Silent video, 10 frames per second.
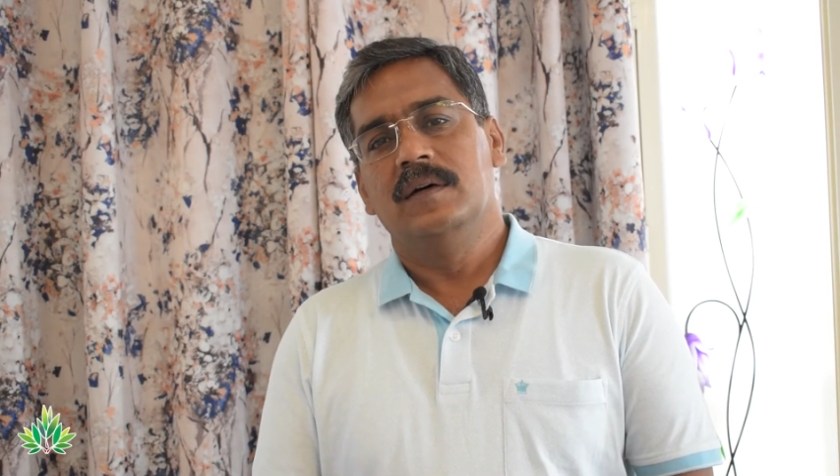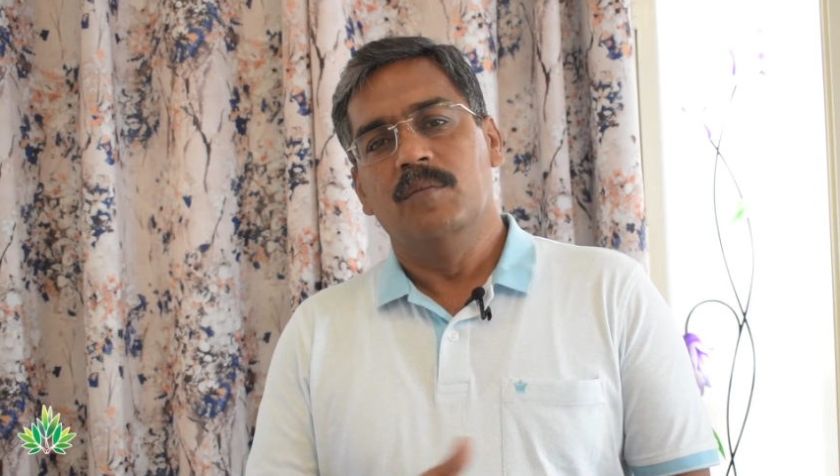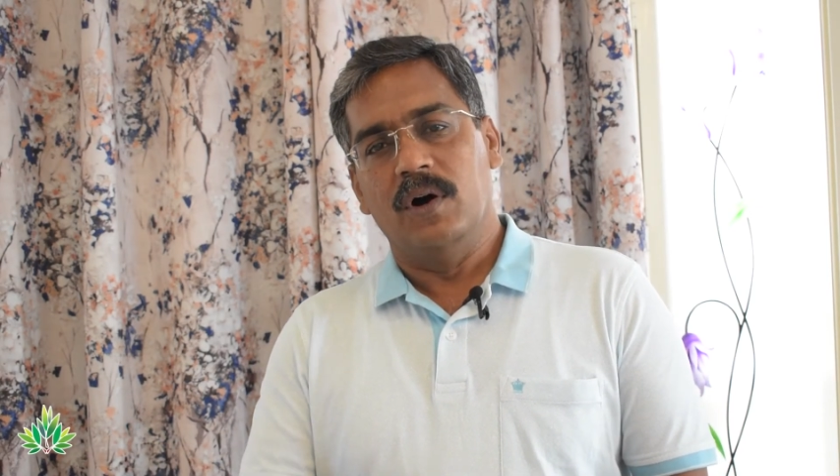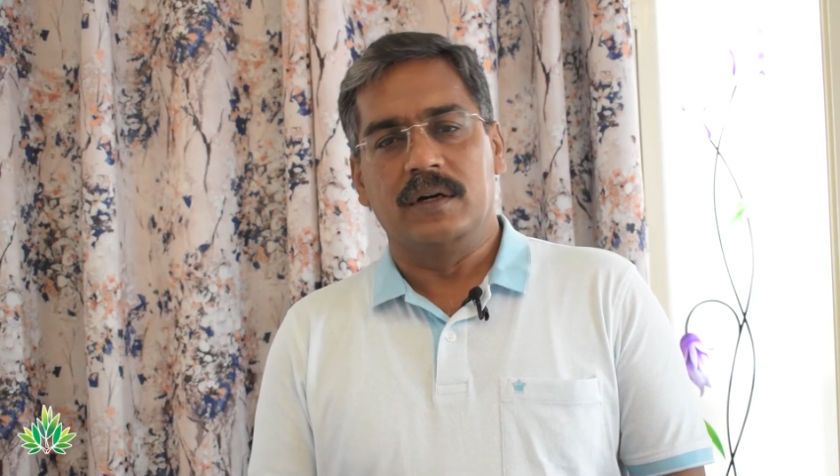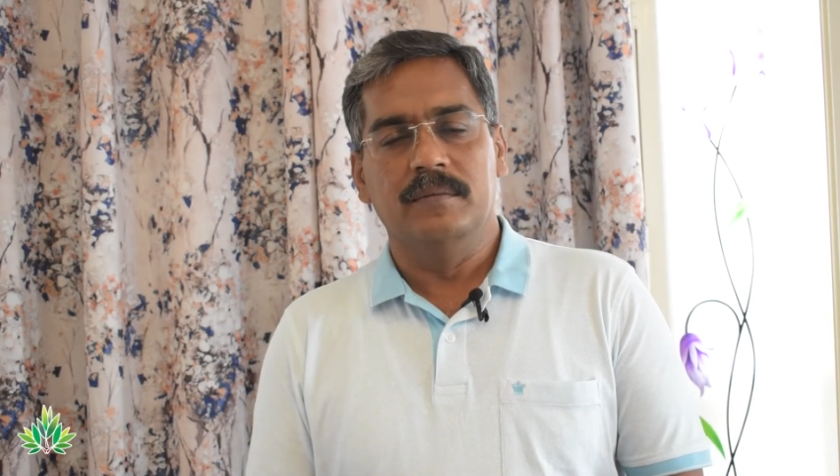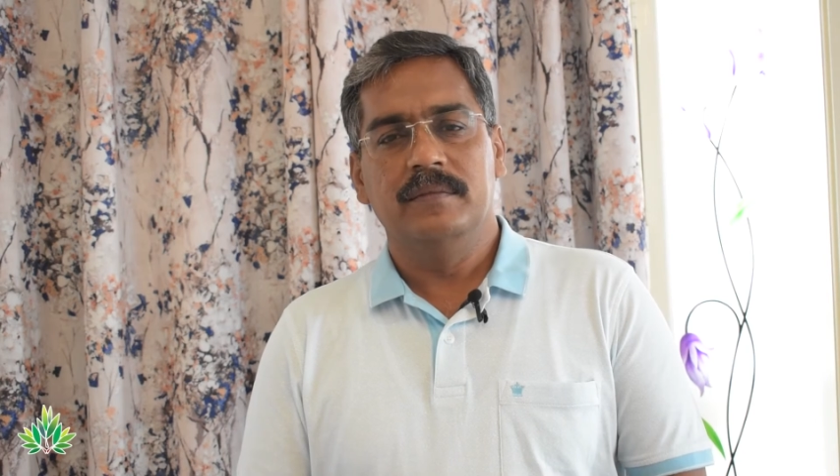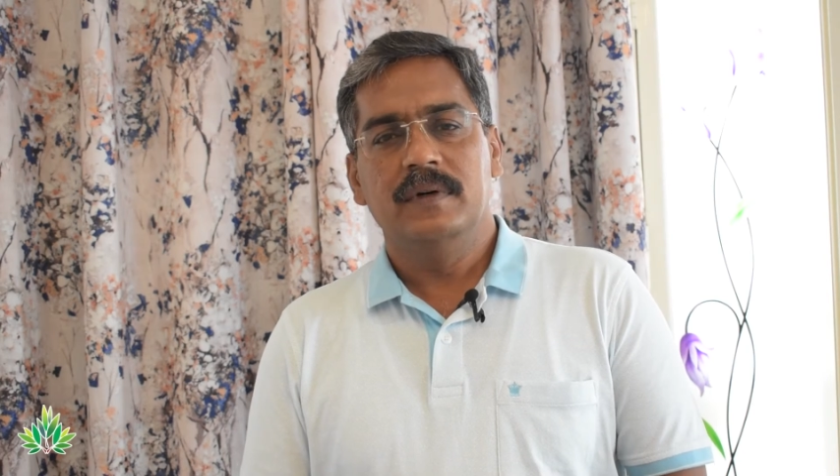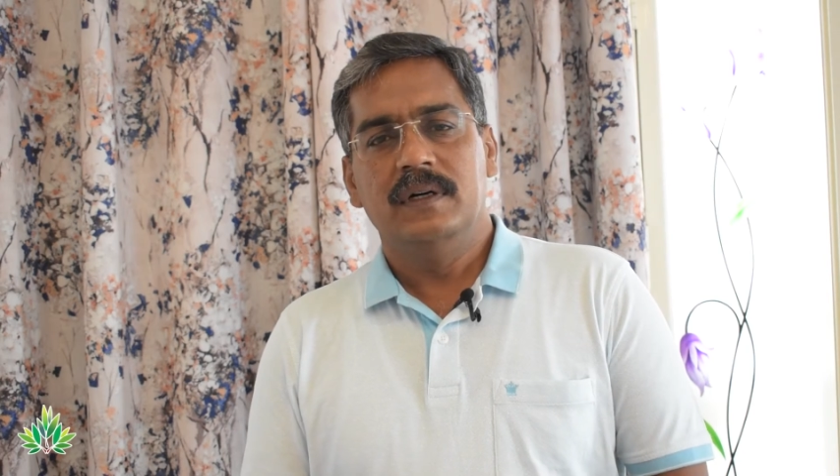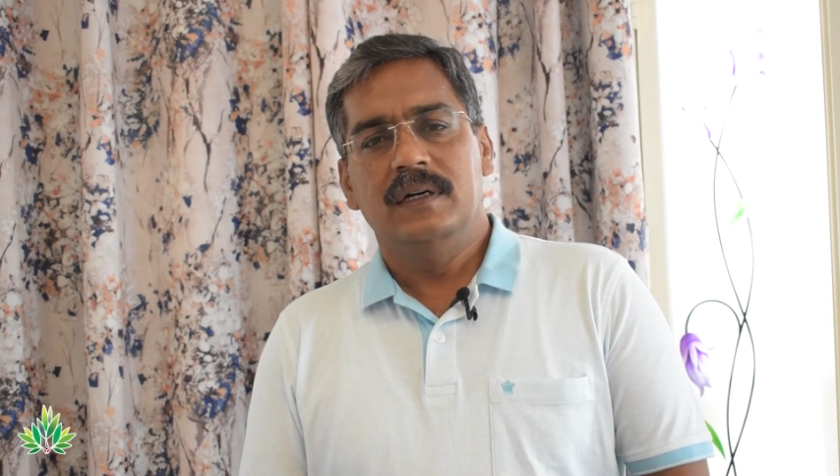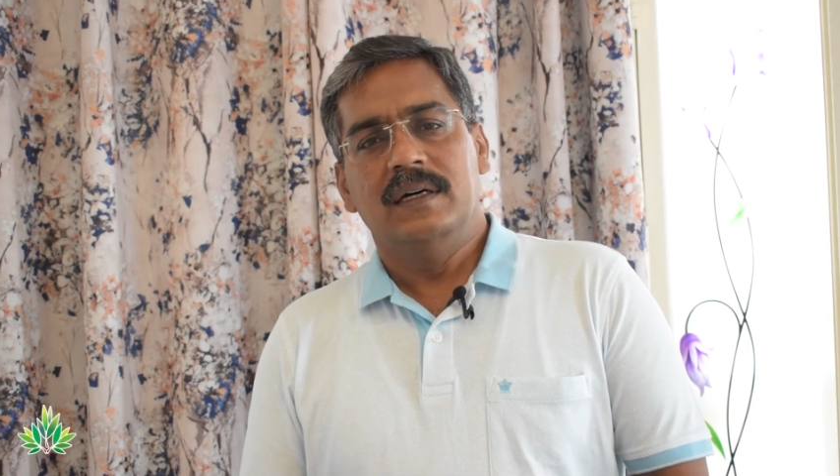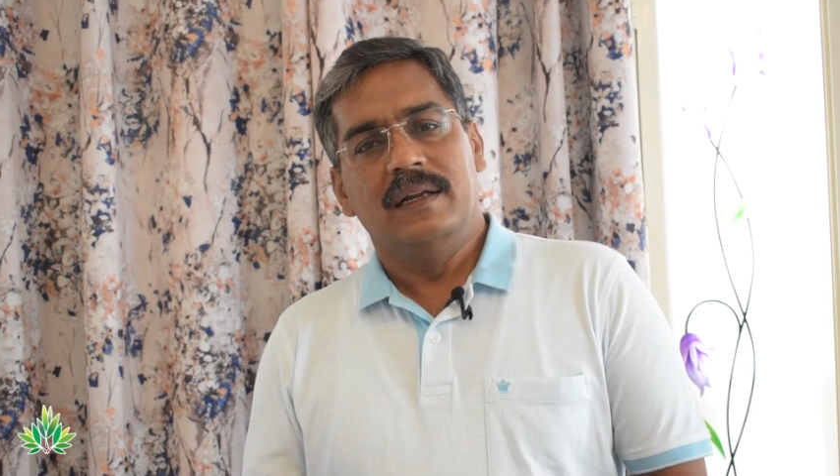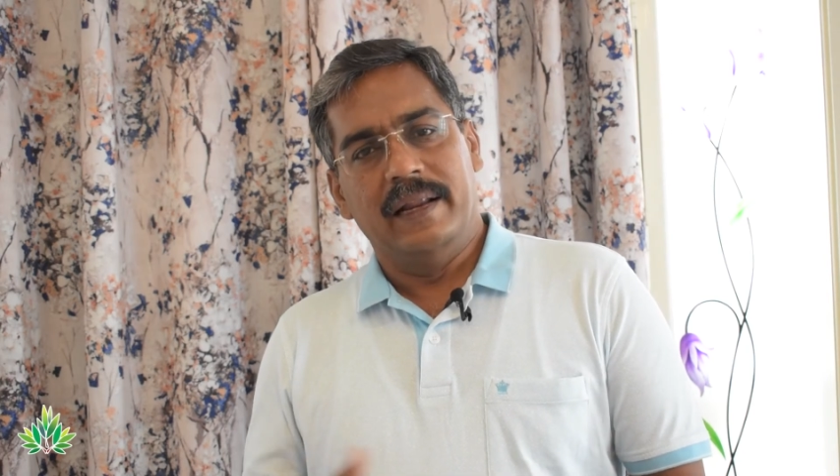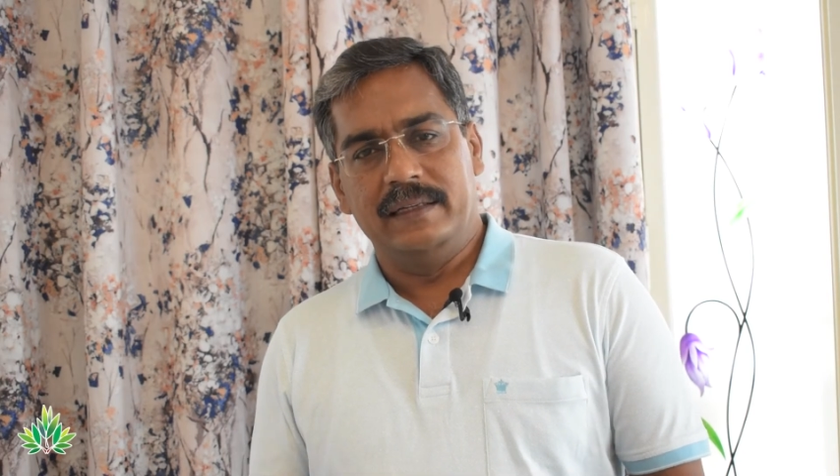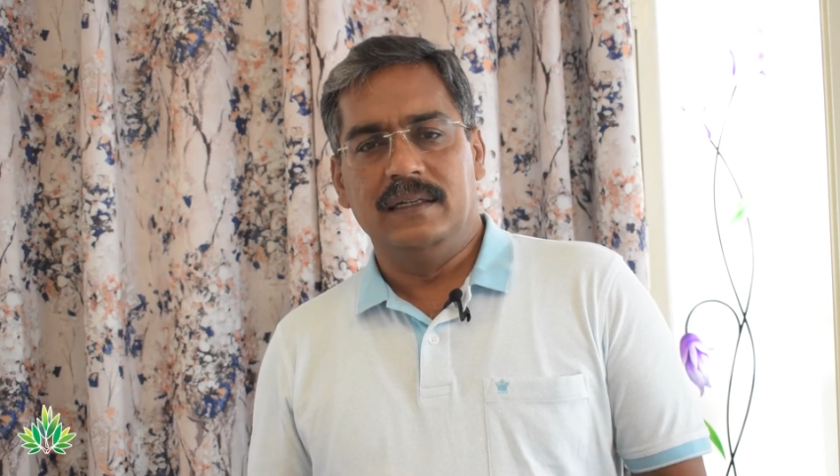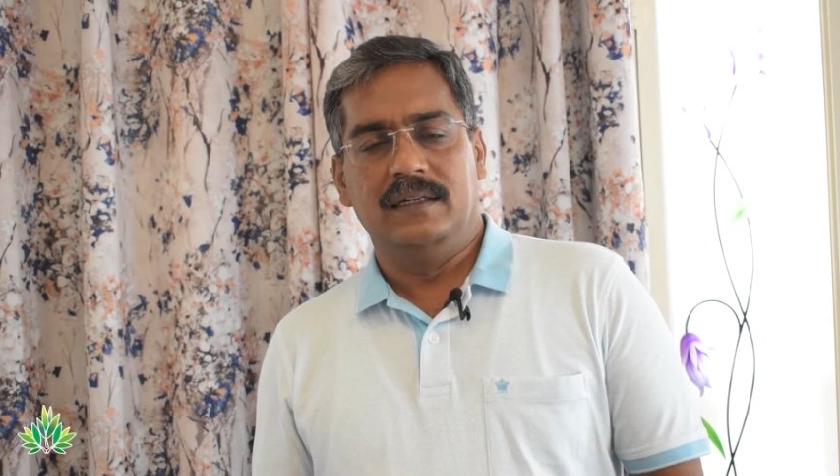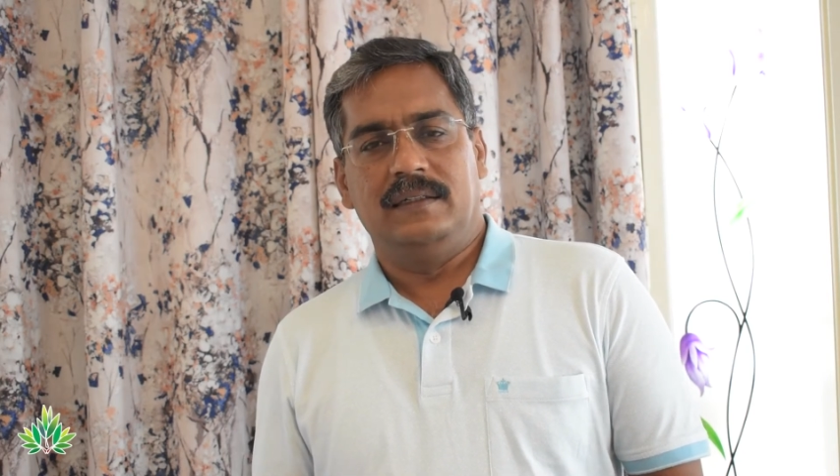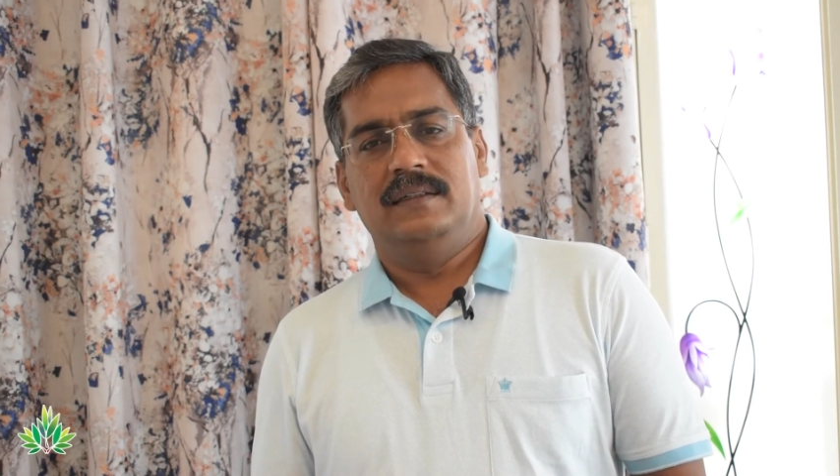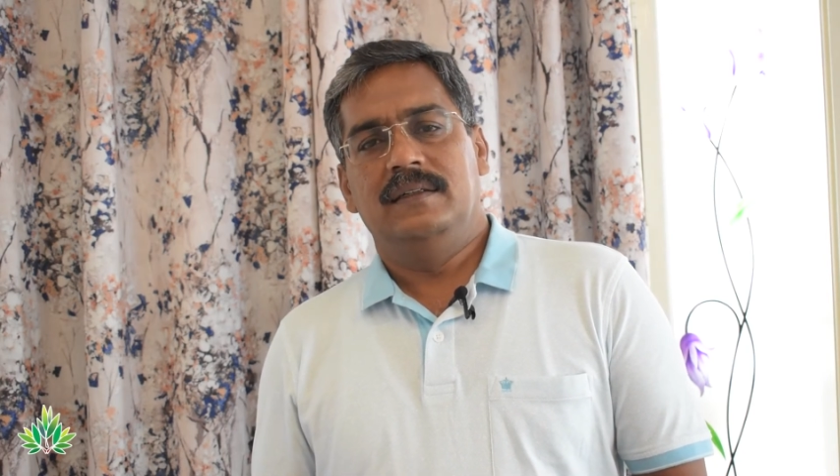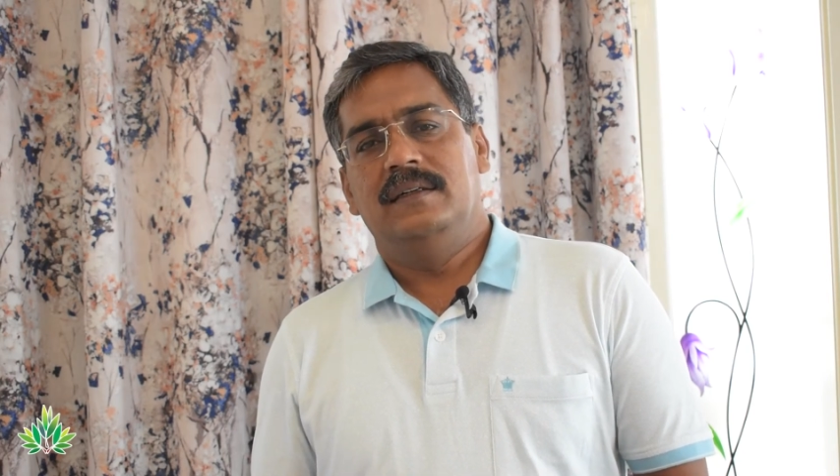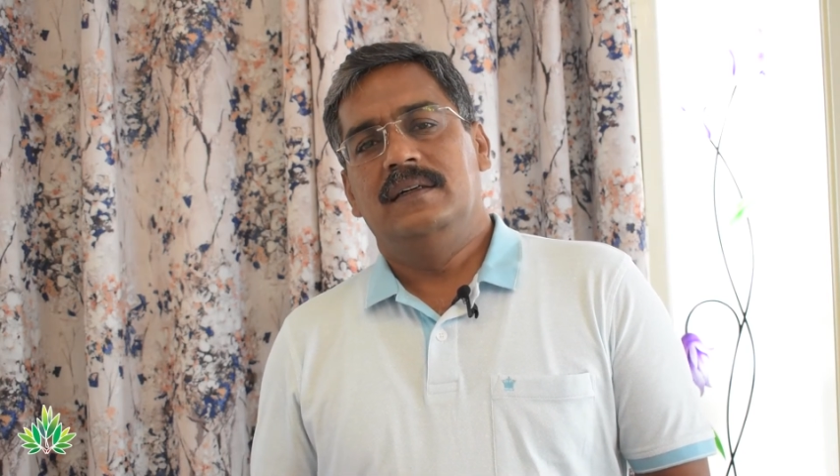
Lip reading: bottom, like that.